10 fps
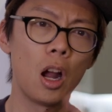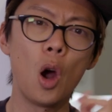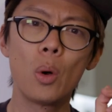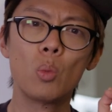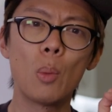
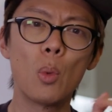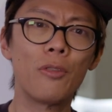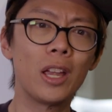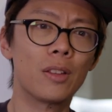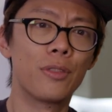Oh, and one more
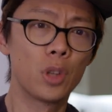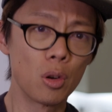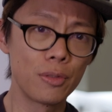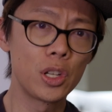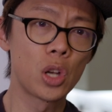thing, the
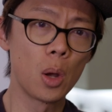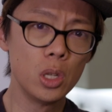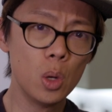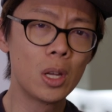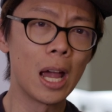Photography Show
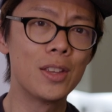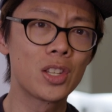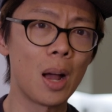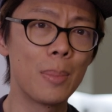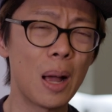UK is
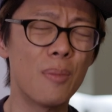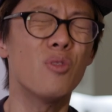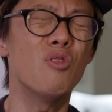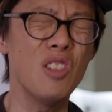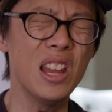coming up
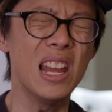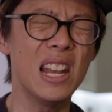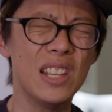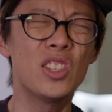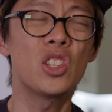
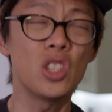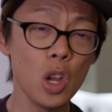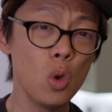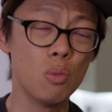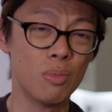really
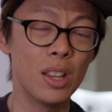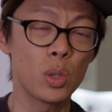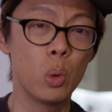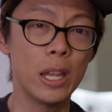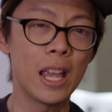soon,
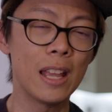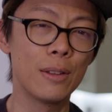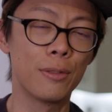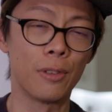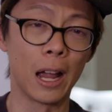this weekend
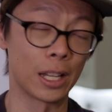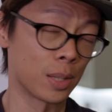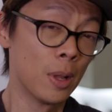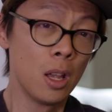in fact.